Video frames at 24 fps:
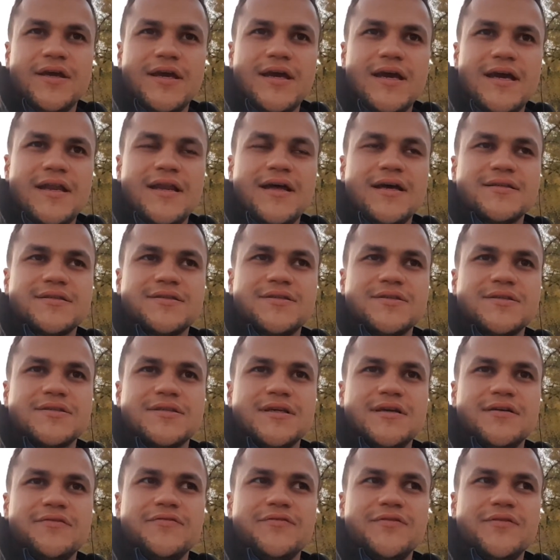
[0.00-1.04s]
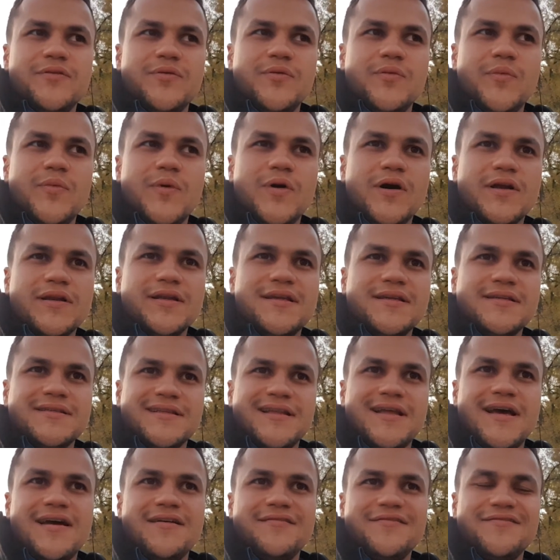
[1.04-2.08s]
and ask yourself, what is
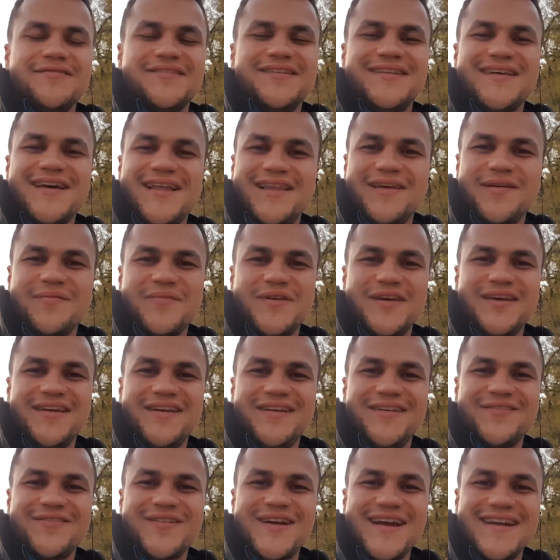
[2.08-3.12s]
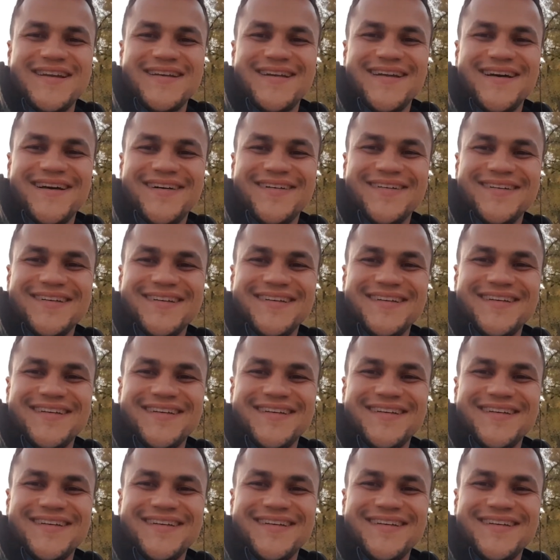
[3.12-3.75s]
life telling me here right now?